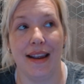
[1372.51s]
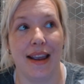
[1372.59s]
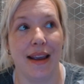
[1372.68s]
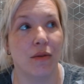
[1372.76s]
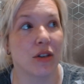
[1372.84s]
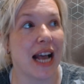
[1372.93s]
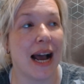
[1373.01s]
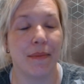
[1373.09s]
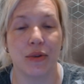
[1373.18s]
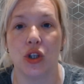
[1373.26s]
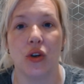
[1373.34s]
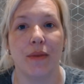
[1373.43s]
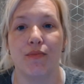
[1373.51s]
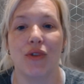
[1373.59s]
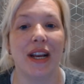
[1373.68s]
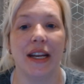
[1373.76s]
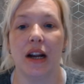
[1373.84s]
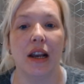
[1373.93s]
It was absolutely
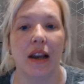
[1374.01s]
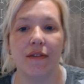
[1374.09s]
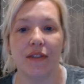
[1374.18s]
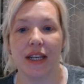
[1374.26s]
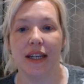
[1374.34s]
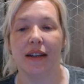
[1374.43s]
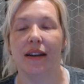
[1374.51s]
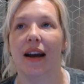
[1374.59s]
brilliant. I loved it.